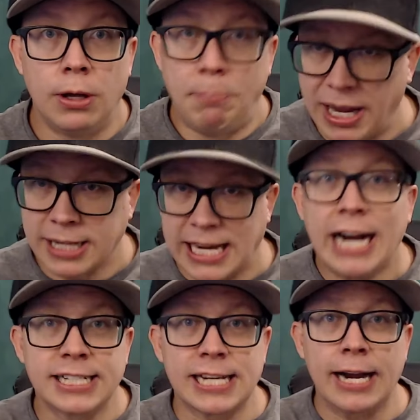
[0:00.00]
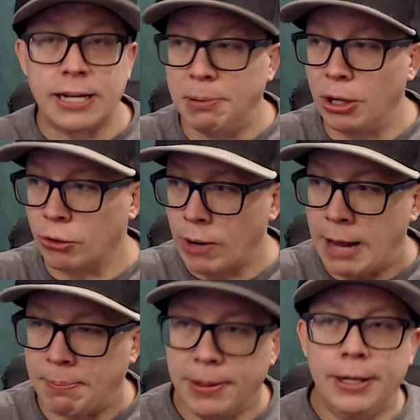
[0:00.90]
because I decided to build a
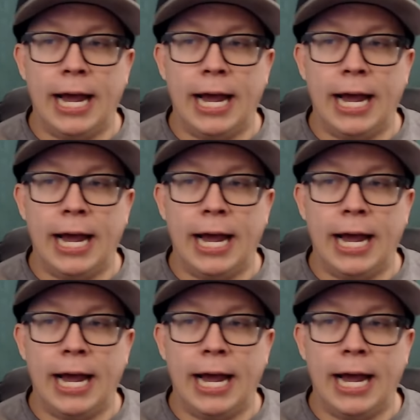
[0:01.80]
ramp.